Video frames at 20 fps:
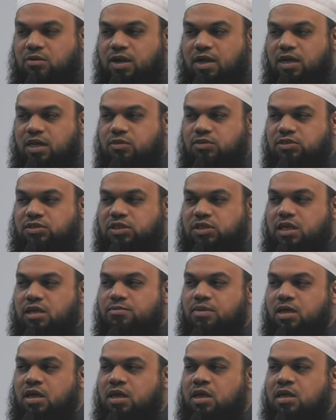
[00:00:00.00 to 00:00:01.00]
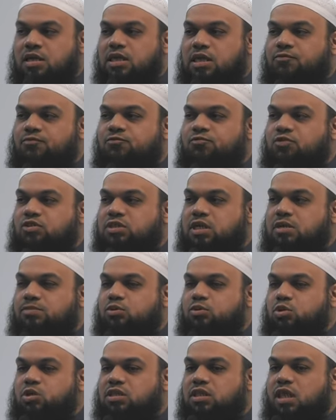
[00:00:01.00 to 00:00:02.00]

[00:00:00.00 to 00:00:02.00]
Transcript: alaihi wasallam left for Tabuk,